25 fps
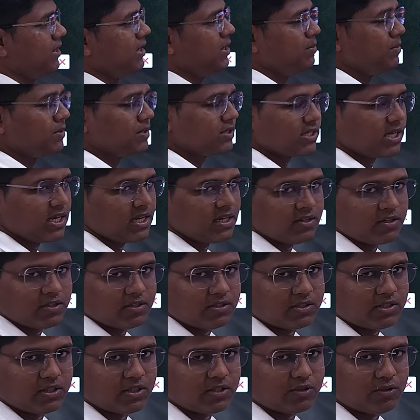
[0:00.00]
very much
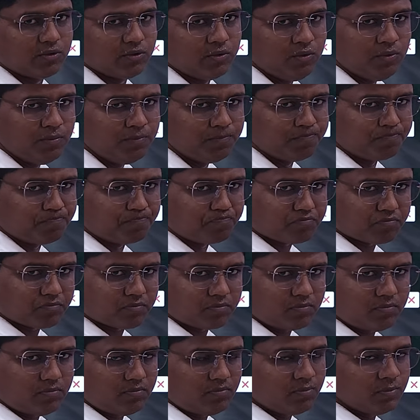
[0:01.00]
characteristic to
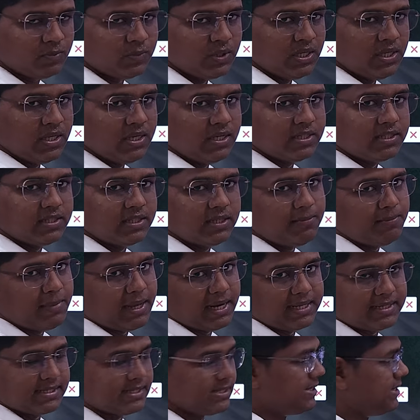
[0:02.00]
the
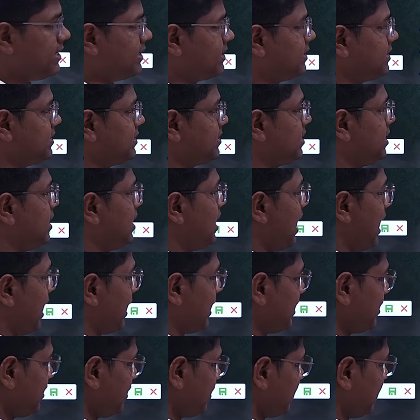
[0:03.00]
malassezias.
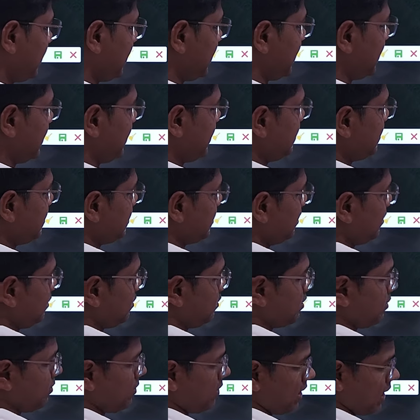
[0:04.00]
Another thing is
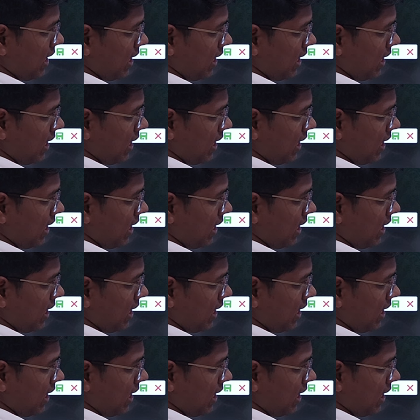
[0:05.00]
the